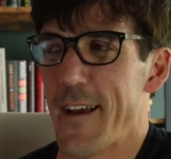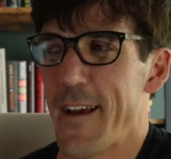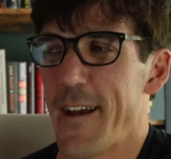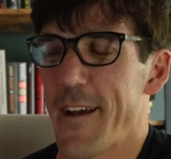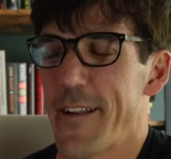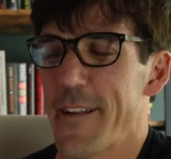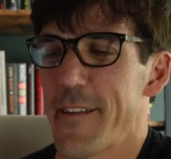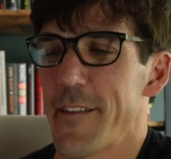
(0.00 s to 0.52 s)

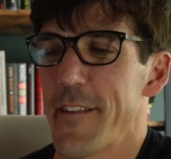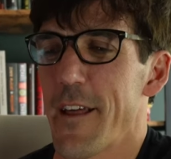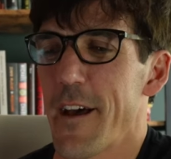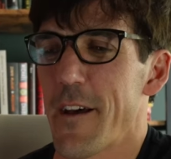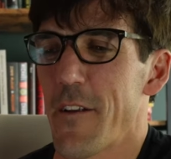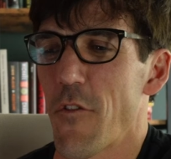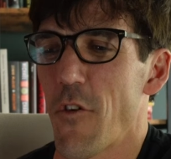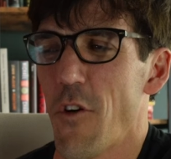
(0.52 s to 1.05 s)
and
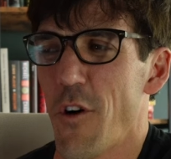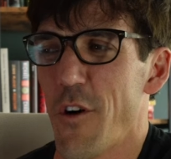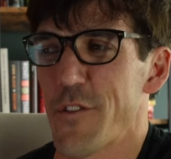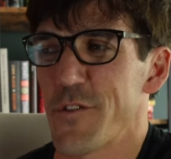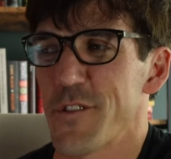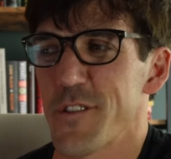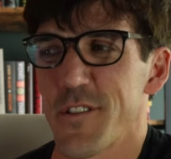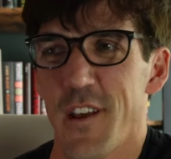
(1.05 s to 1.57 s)
that
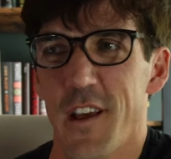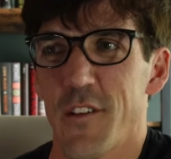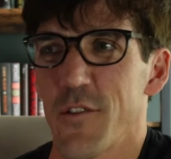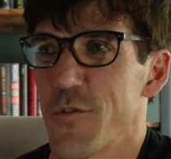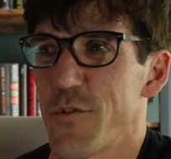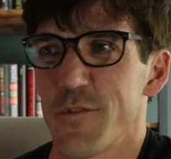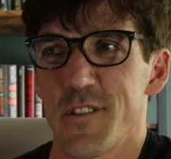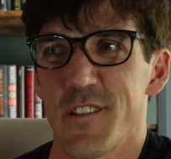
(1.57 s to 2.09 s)
On just like
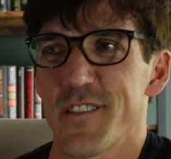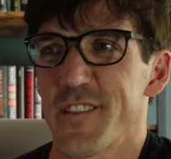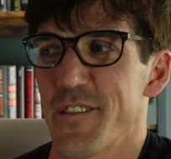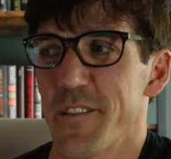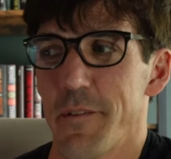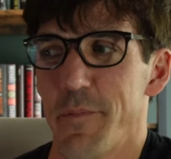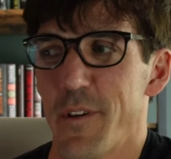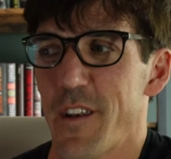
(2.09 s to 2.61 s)
loses
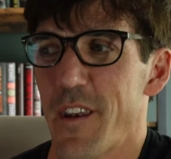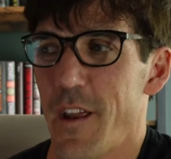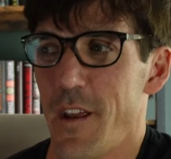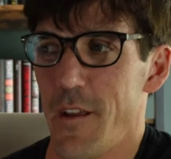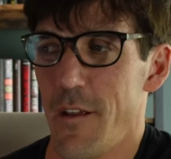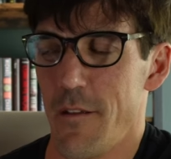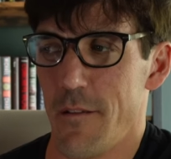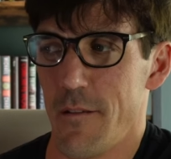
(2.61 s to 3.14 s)
sleep at
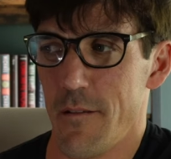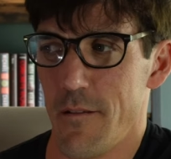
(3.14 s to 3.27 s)
night?